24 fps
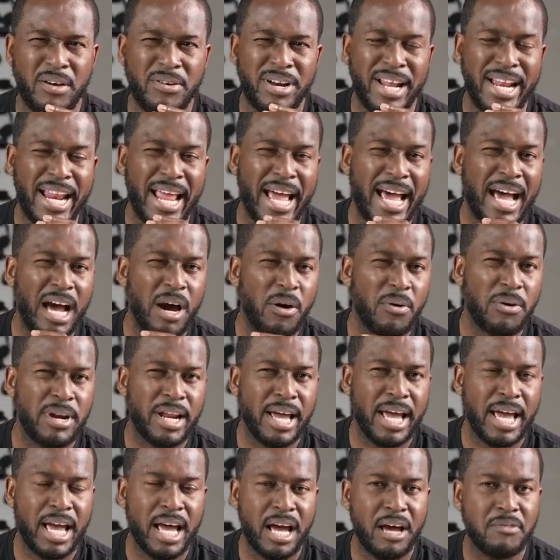an hour and a
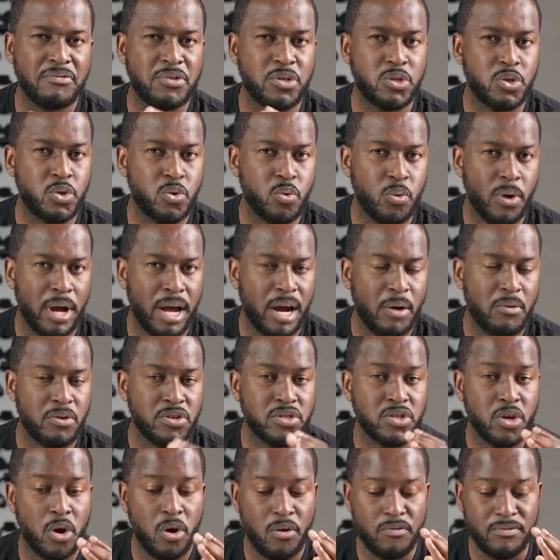half to 2 hours
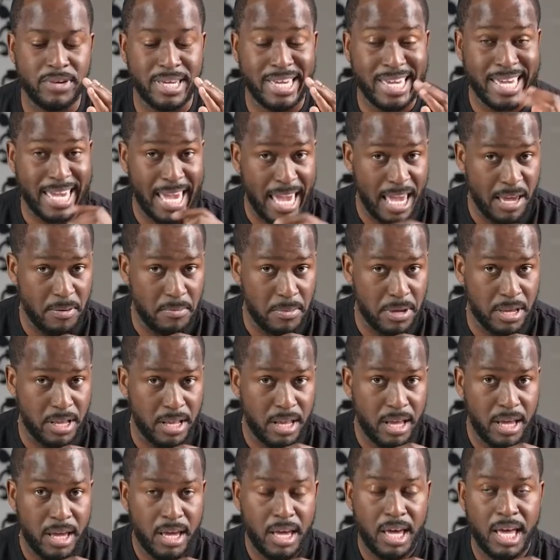of gaming.
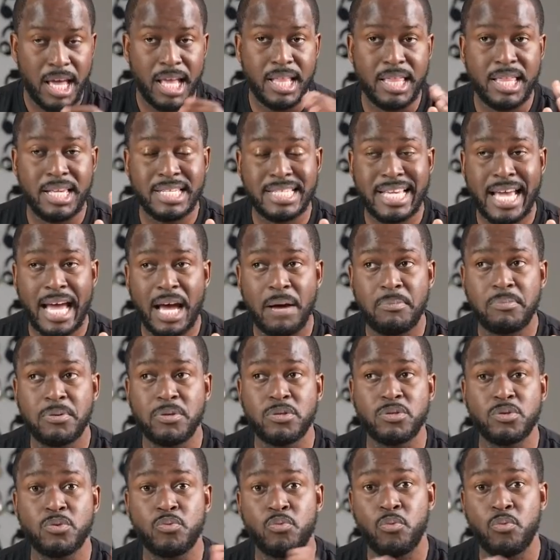And this happened